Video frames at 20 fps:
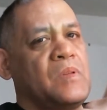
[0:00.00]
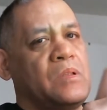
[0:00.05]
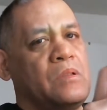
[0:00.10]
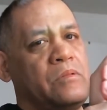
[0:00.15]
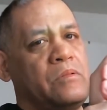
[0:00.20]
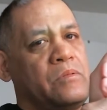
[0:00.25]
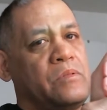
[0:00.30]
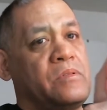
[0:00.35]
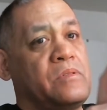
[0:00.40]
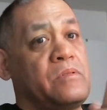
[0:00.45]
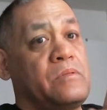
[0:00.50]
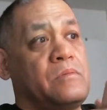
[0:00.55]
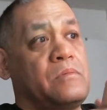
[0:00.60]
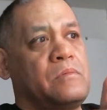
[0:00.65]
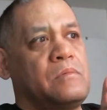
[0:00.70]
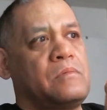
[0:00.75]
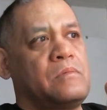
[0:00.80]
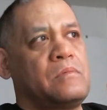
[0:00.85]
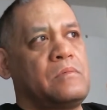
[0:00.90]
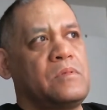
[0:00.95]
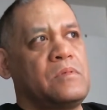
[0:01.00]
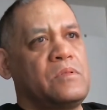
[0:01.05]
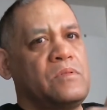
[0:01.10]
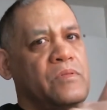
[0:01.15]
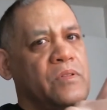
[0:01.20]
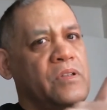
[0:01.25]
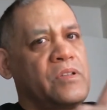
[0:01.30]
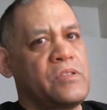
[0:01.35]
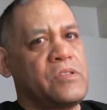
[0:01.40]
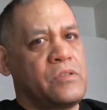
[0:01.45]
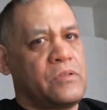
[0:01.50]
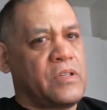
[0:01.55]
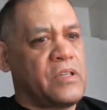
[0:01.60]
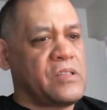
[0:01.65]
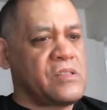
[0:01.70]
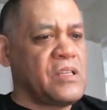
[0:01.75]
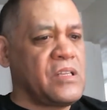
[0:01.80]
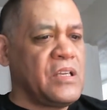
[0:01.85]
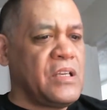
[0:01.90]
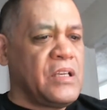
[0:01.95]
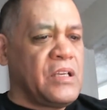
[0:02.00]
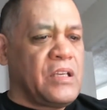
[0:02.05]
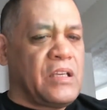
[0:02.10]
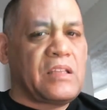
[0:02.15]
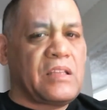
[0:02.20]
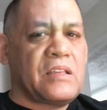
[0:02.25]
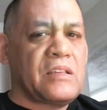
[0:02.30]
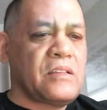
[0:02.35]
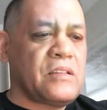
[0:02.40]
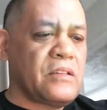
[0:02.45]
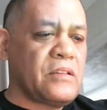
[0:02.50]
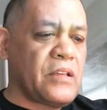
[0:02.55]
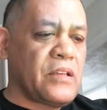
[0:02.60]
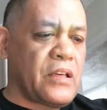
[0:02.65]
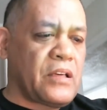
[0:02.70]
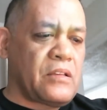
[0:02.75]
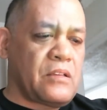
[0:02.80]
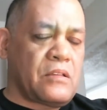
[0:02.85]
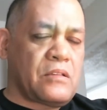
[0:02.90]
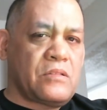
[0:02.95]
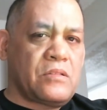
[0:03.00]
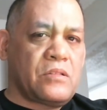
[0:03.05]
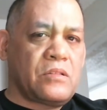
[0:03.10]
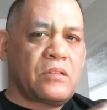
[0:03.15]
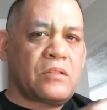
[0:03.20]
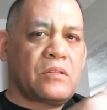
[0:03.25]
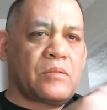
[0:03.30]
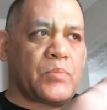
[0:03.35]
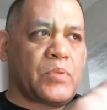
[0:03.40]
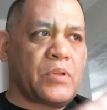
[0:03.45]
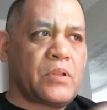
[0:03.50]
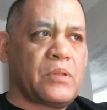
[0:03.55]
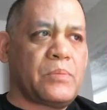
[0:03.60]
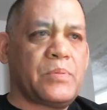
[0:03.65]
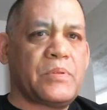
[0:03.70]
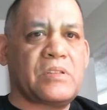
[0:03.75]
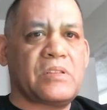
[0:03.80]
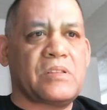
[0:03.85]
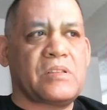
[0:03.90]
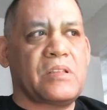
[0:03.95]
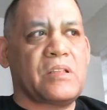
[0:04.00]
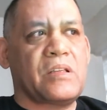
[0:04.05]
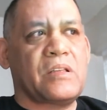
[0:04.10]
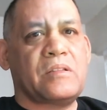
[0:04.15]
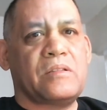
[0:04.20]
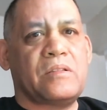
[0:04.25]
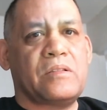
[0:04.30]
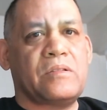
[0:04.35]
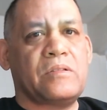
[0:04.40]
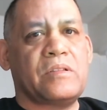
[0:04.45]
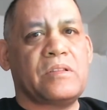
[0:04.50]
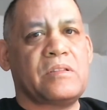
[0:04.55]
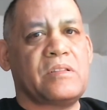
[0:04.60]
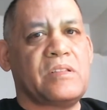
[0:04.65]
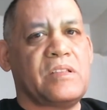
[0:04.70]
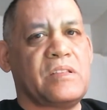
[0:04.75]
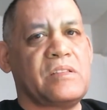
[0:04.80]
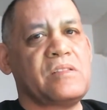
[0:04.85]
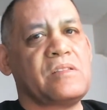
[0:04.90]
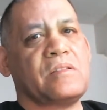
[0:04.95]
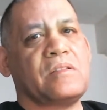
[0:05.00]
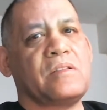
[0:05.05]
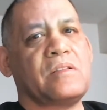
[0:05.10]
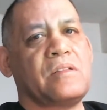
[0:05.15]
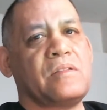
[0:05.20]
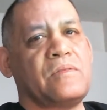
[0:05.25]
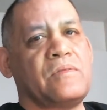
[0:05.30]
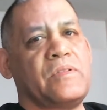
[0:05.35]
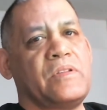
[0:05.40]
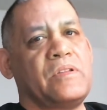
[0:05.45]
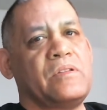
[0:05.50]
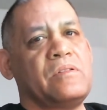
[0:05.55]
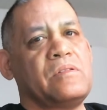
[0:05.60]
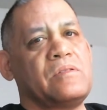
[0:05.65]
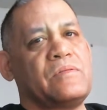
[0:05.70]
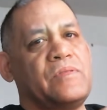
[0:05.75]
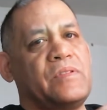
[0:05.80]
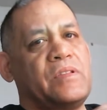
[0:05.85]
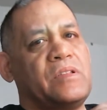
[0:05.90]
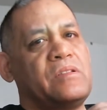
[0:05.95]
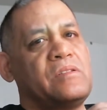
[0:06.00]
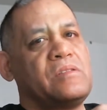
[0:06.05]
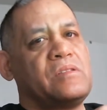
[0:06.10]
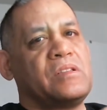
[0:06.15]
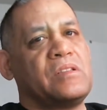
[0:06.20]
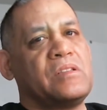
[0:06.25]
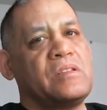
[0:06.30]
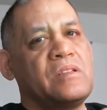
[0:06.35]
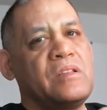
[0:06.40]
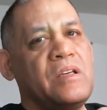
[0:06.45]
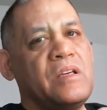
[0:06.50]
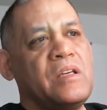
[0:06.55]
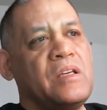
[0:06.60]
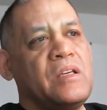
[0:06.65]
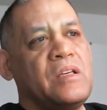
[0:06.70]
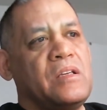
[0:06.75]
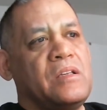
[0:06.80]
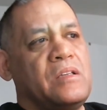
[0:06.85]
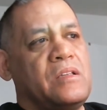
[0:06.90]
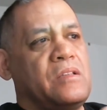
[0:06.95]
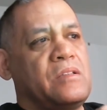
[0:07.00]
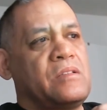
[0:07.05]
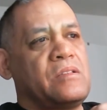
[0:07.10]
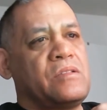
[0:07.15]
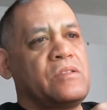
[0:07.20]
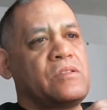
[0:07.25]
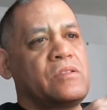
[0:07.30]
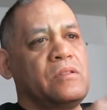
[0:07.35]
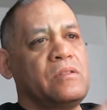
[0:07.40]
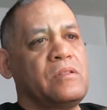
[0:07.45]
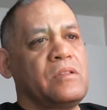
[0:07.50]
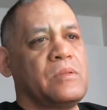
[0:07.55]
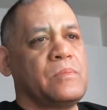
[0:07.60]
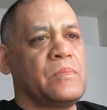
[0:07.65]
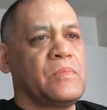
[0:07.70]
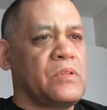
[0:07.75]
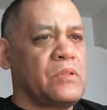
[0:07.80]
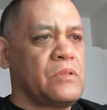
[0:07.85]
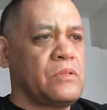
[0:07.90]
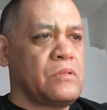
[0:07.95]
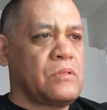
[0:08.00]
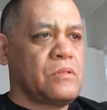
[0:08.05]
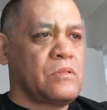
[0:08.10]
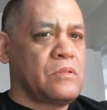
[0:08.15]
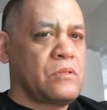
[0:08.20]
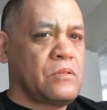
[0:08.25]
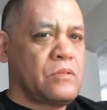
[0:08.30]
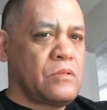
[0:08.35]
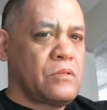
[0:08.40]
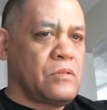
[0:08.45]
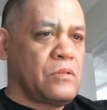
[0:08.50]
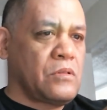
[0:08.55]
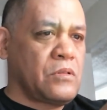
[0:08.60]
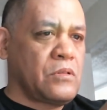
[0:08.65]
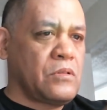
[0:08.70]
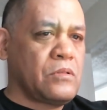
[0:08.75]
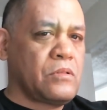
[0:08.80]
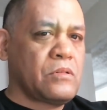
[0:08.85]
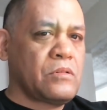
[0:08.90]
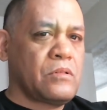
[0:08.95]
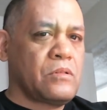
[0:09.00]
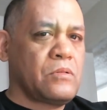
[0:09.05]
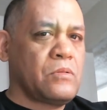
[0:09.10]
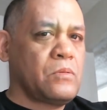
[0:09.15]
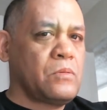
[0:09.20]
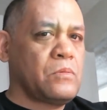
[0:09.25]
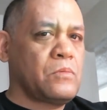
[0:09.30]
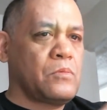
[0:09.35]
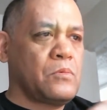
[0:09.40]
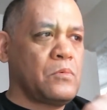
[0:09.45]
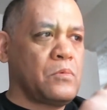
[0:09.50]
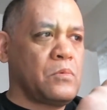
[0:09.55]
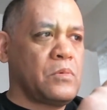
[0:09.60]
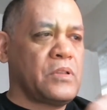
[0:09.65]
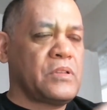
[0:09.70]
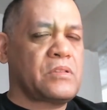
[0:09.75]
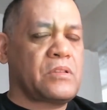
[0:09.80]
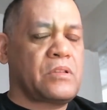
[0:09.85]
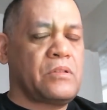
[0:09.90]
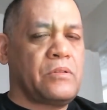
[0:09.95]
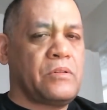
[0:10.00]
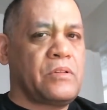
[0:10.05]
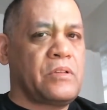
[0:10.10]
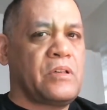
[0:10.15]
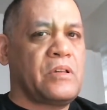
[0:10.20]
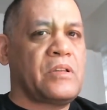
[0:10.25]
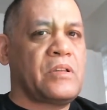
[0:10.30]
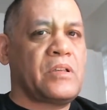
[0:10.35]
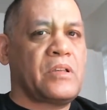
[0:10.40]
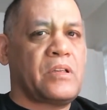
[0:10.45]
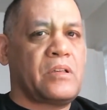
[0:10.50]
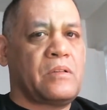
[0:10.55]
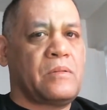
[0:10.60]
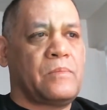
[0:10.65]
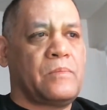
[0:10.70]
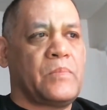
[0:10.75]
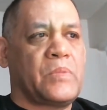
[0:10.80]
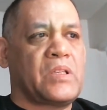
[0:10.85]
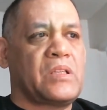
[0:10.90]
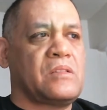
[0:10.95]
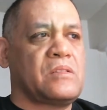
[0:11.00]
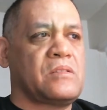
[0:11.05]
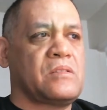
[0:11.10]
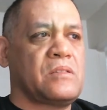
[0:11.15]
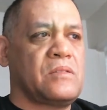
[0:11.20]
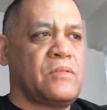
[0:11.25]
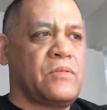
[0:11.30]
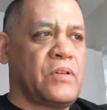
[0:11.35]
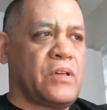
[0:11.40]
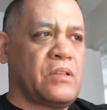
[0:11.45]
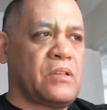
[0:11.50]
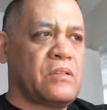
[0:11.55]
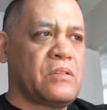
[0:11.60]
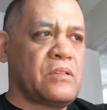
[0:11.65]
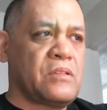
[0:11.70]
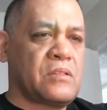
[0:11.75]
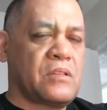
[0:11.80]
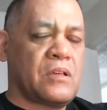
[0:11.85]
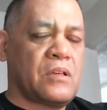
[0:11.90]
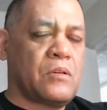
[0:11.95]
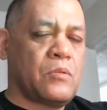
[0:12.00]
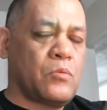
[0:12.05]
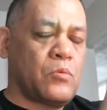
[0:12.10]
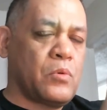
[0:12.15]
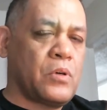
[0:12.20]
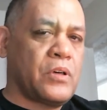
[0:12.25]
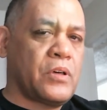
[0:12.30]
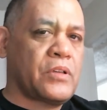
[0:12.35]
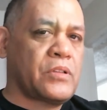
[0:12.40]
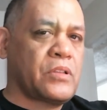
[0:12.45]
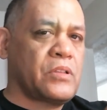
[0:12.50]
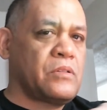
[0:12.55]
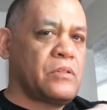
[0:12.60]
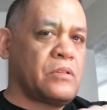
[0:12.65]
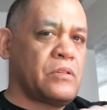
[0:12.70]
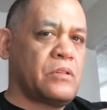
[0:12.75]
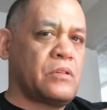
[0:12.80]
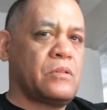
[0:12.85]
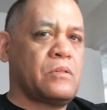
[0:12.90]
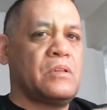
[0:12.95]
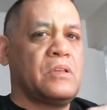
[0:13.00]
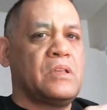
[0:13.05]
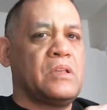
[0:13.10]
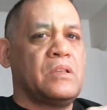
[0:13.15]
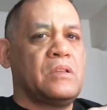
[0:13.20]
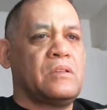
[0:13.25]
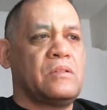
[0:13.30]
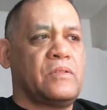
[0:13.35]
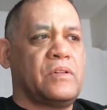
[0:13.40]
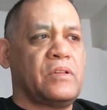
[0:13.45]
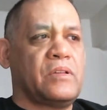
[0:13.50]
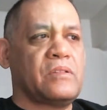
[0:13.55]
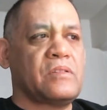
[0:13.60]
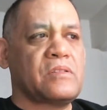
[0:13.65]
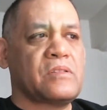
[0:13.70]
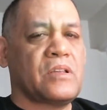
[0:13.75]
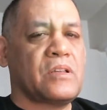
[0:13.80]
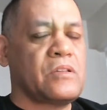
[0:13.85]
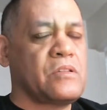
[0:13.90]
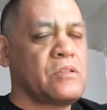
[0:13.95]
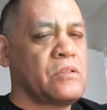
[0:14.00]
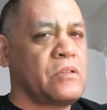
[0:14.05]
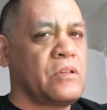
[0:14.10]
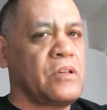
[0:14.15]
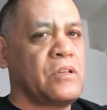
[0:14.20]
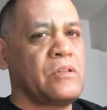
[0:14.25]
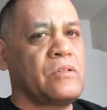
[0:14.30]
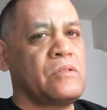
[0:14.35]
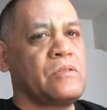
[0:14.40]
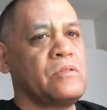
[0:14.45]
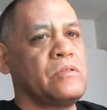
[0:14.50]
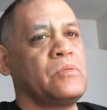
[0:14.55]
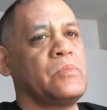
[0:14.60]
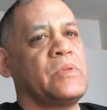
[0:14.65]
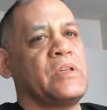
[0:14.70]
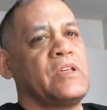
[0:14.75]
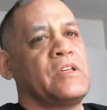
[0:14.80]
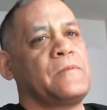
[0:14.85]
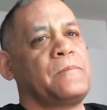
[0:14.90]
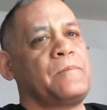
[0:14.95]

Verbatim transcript: which was very strange. And he did that to purposely, to intentionally confuse the Pharisees and to show them, you don't know what's going on here because the Father does not want you to know. Father is not drawing you to me.